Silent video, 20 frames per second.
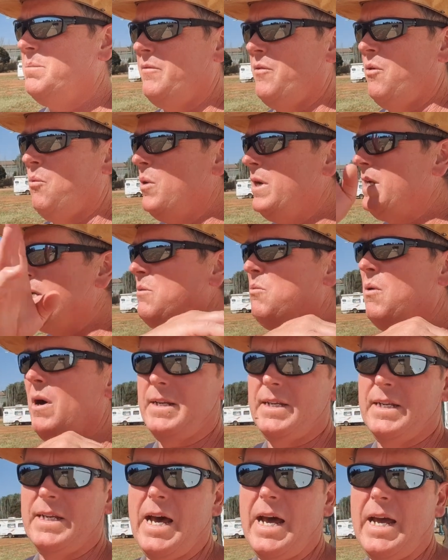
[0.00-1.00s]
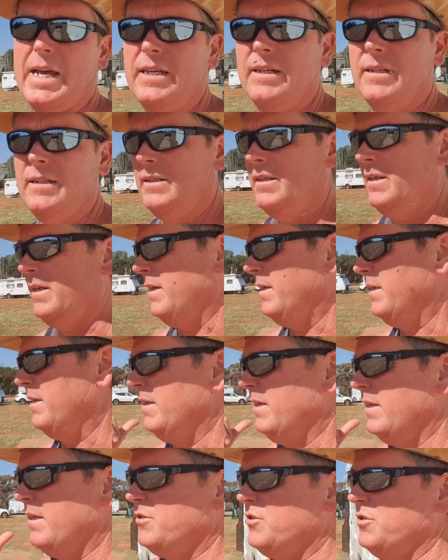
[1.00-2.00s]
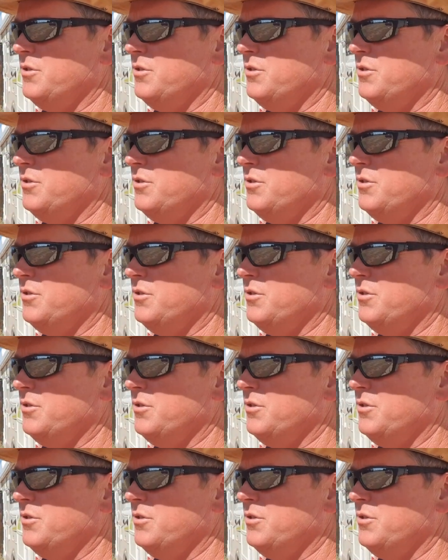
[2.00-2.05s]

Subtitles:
Bit of a windy one today, and